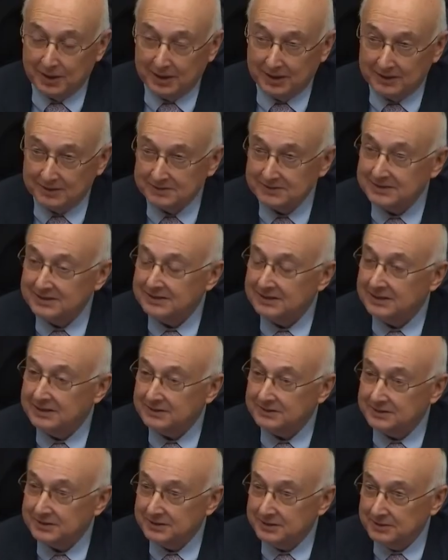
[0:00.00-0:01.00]
around
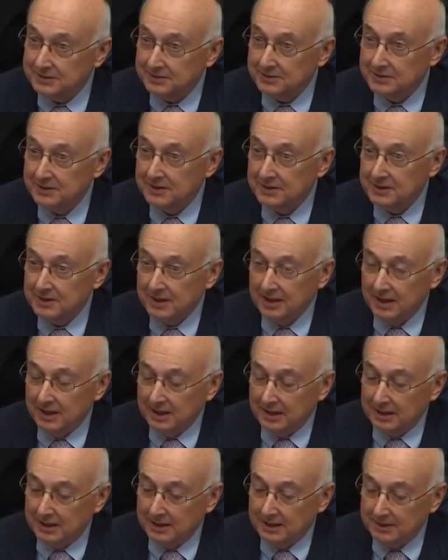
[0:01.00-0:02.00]
until...
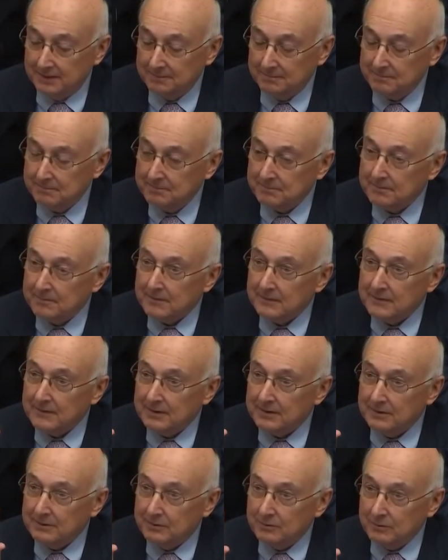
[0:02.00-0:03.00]
Uh,
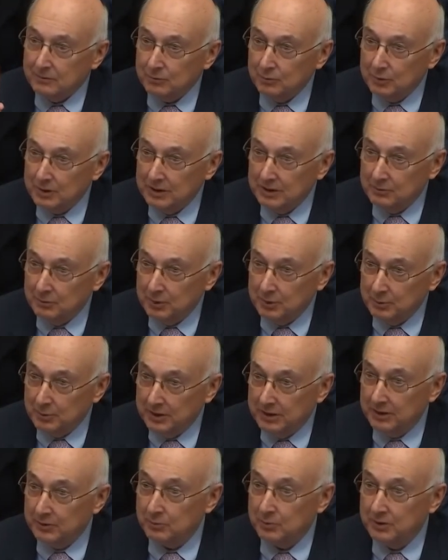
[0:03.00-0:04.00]
we, we,
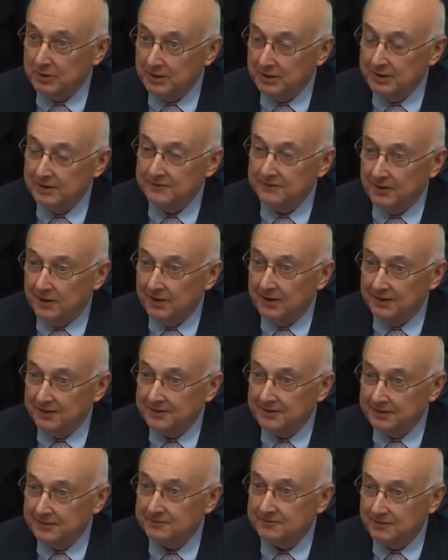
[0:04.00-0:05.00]
we get relief
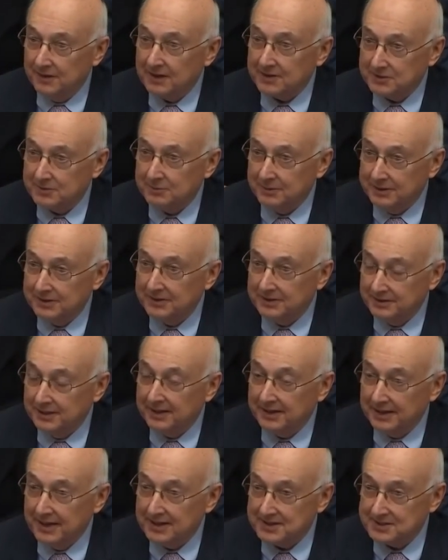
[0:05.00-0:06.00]
on the fluctuating
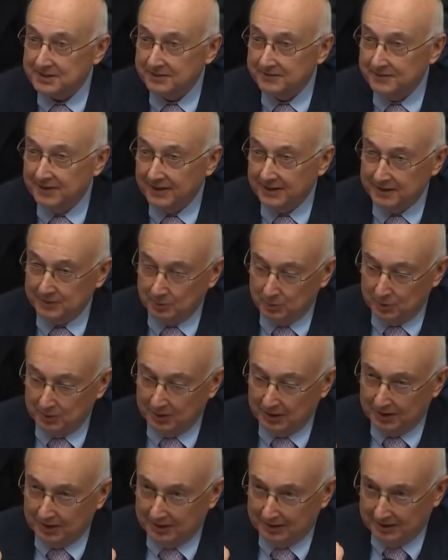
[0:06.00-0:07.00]
net asset
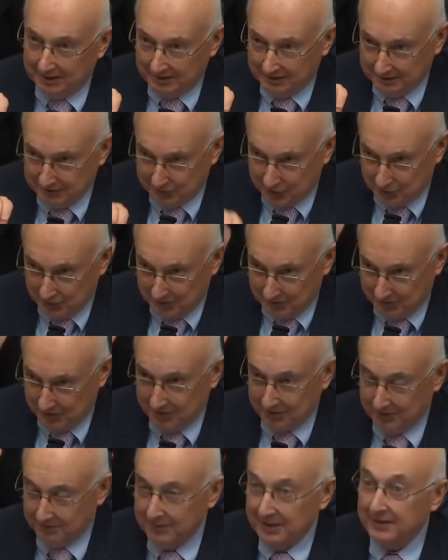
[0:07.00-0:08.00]
value short
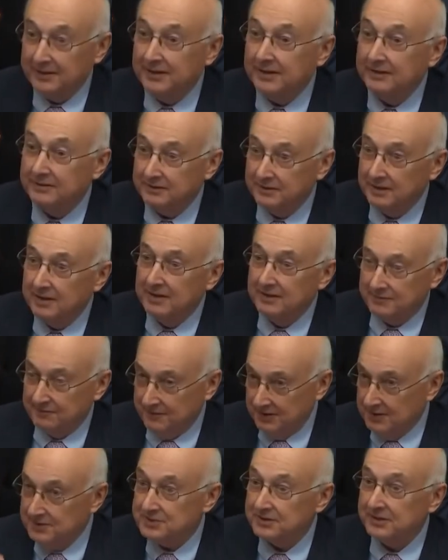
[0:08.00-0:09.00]
term, and then
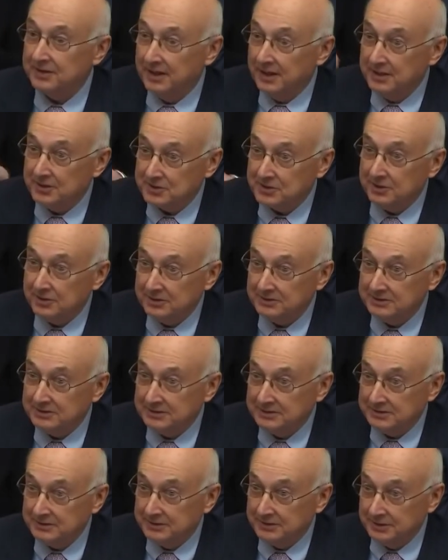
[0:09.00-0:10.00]
fees and gates on.
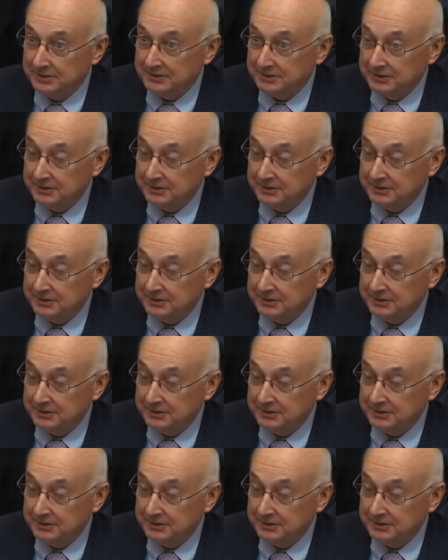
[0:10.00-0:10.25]
In, in,